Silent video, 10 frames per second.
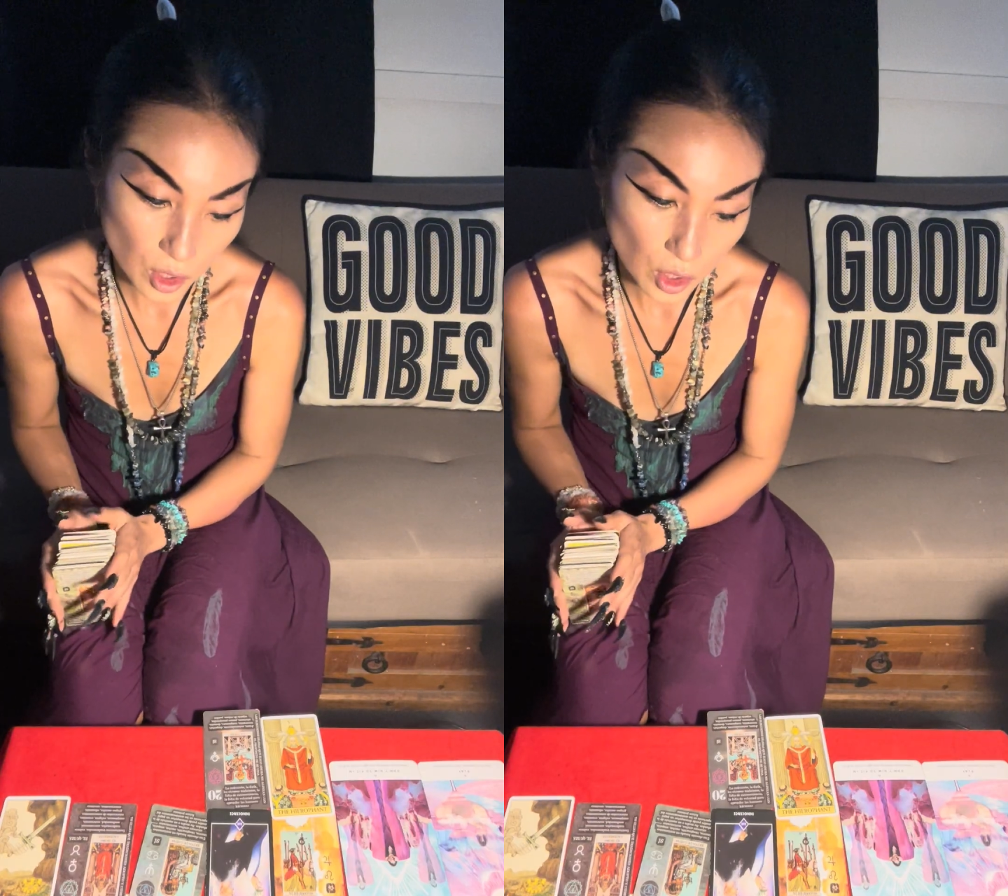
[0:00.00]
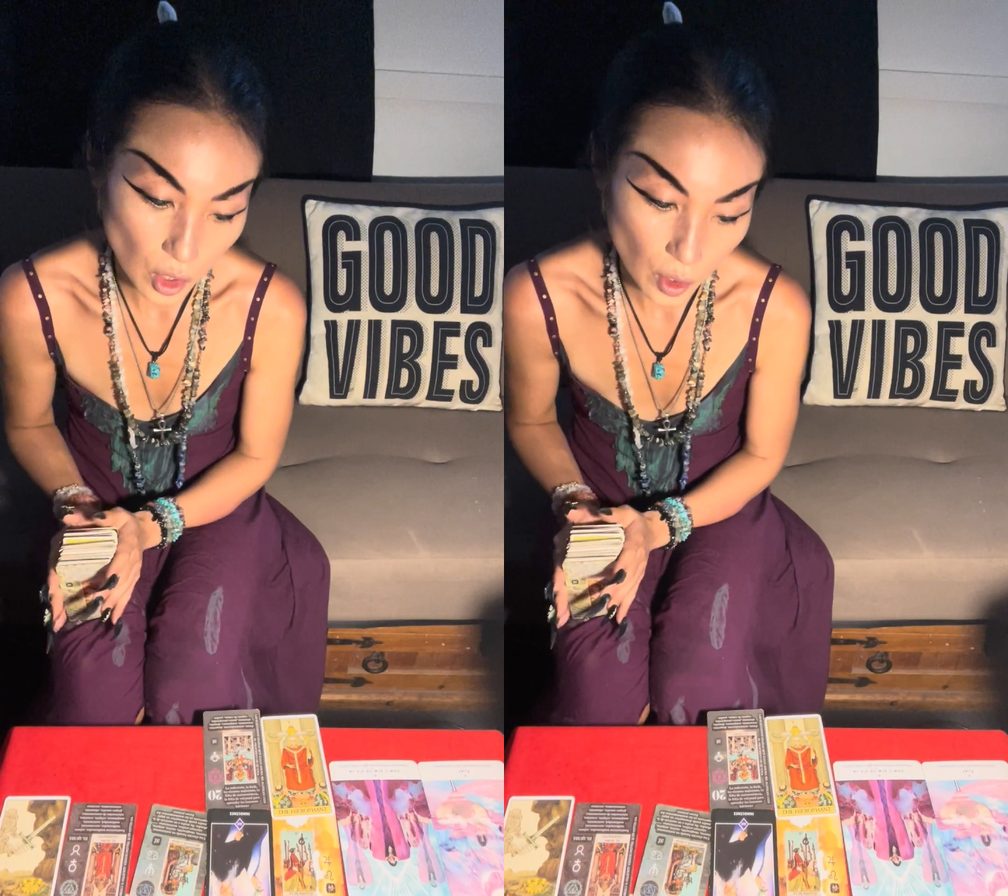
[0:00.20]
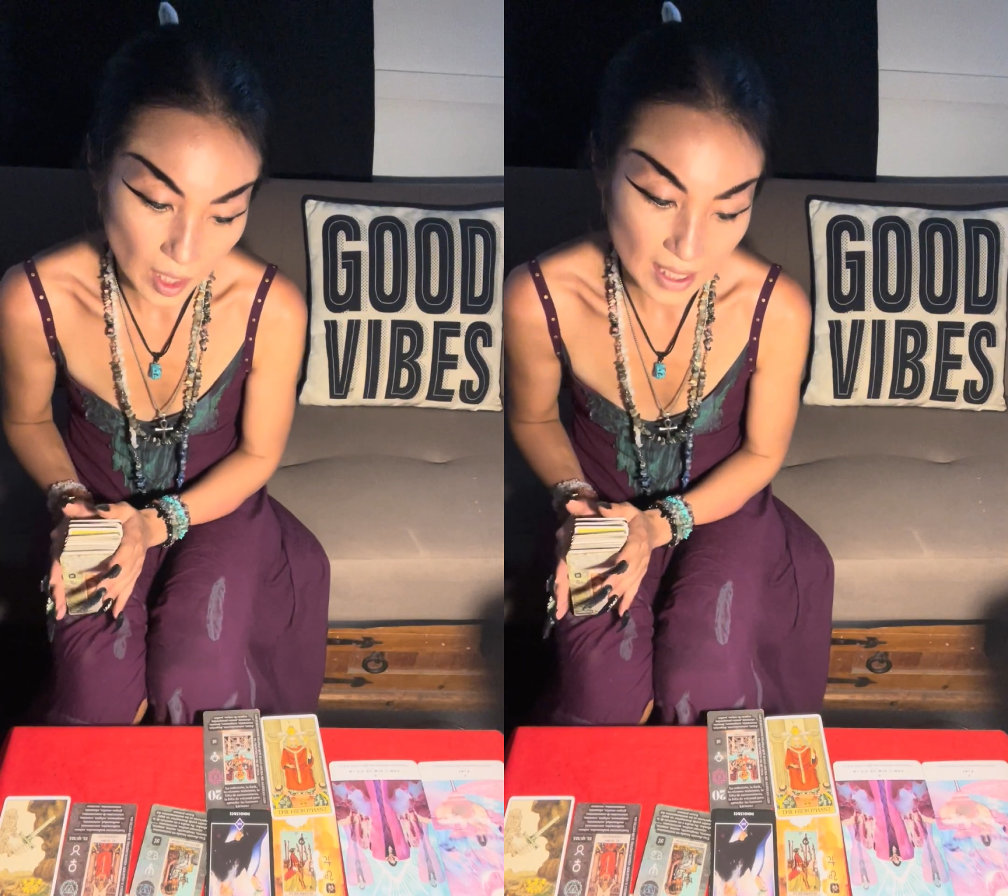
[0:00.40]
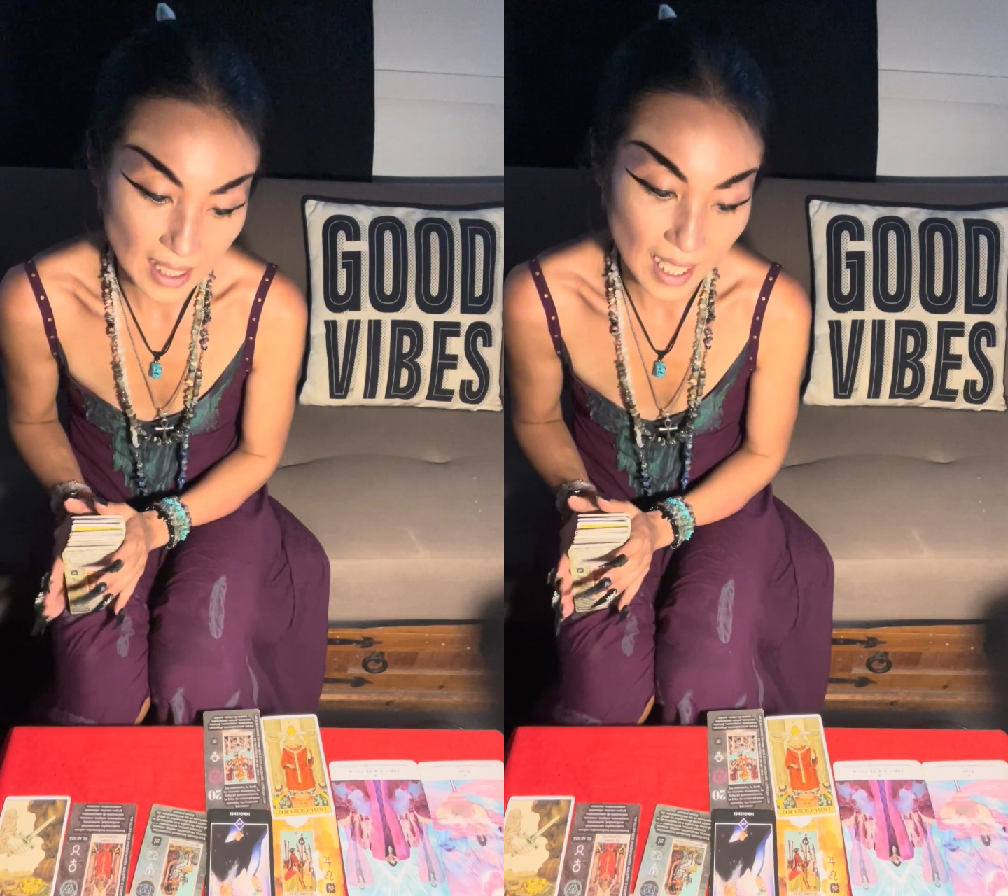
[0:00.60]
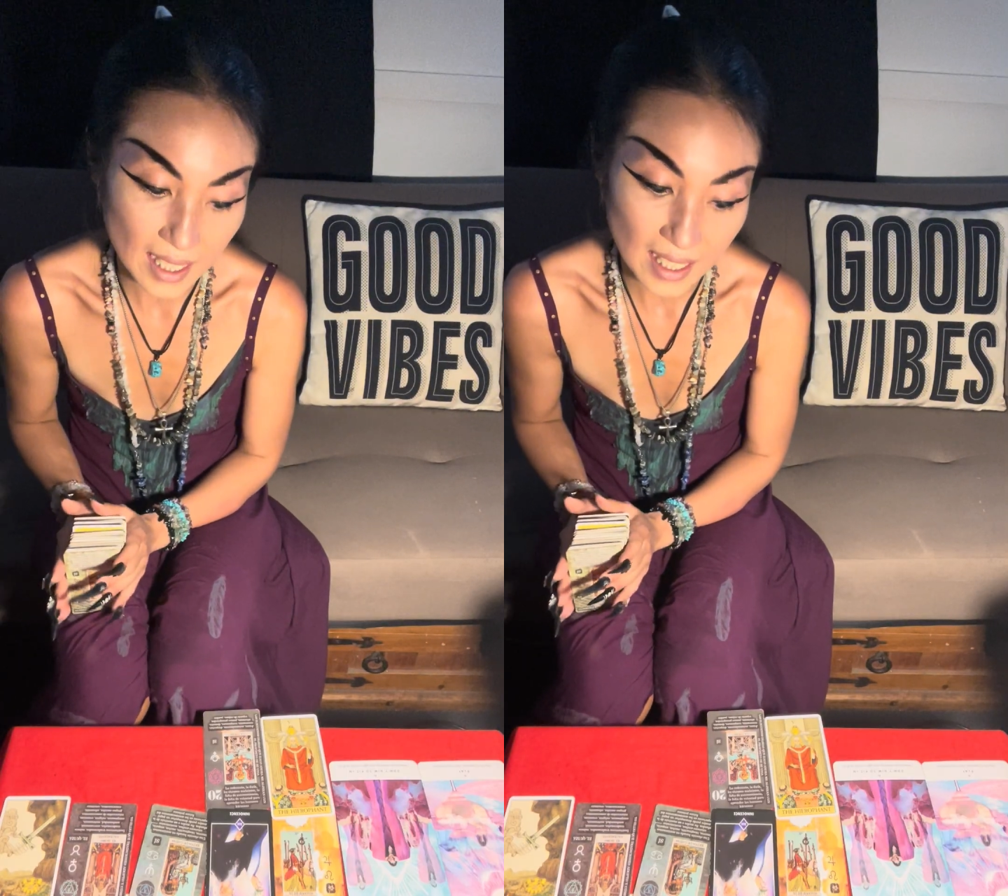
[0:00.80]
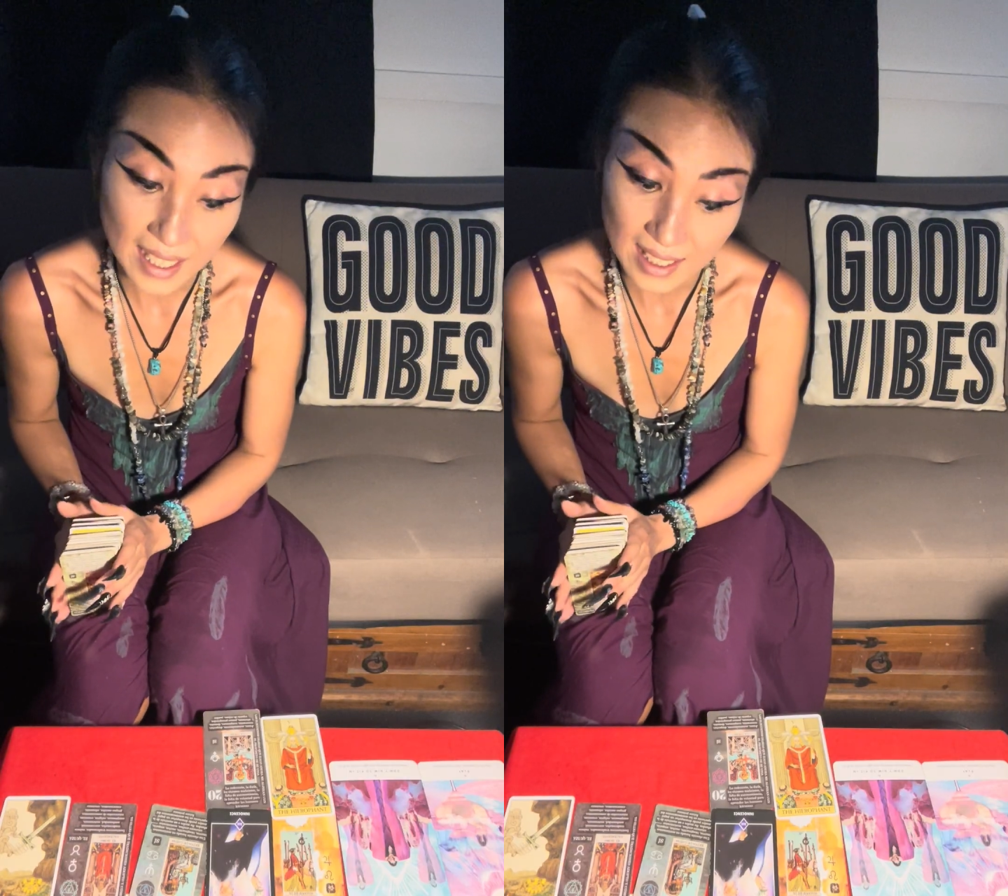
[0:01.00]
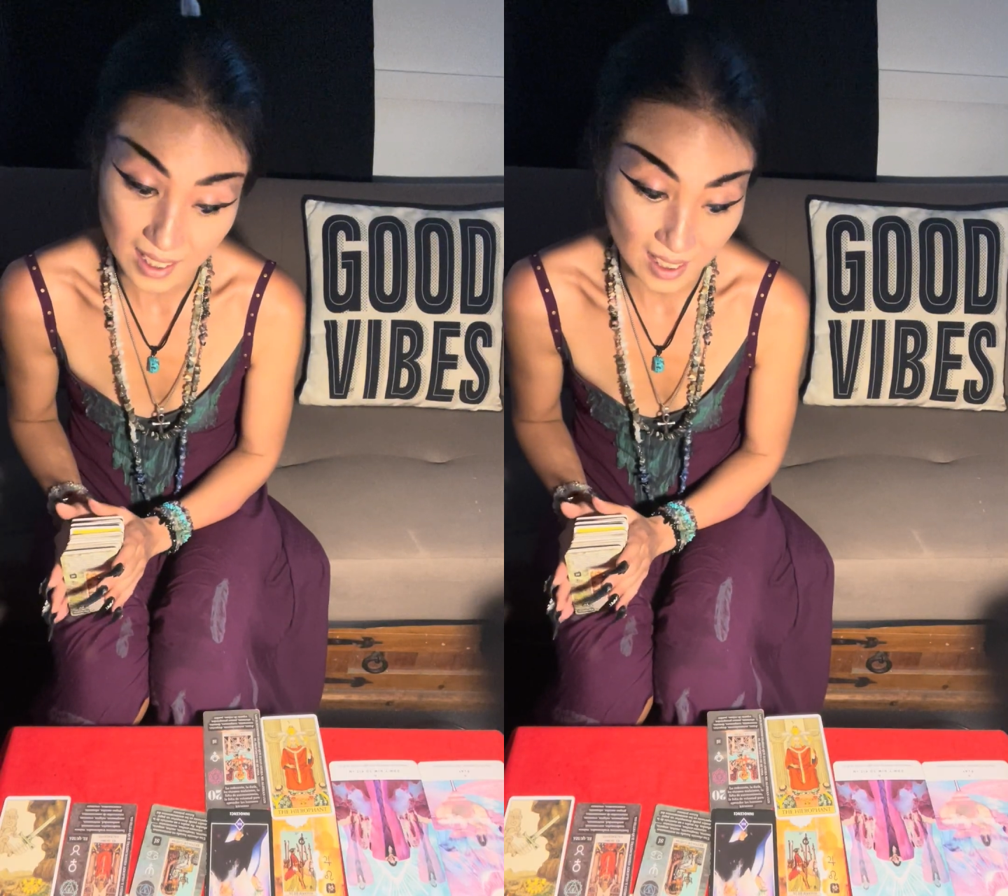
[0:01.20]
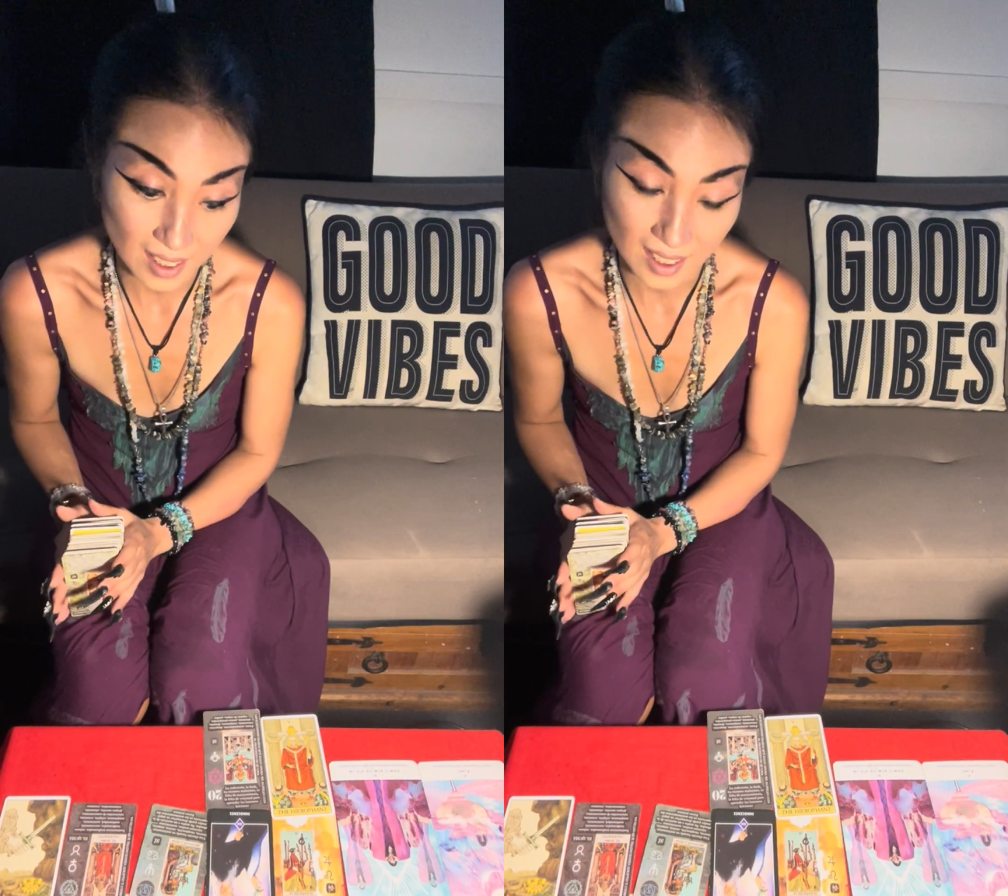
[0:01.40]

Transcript: you to know is that it's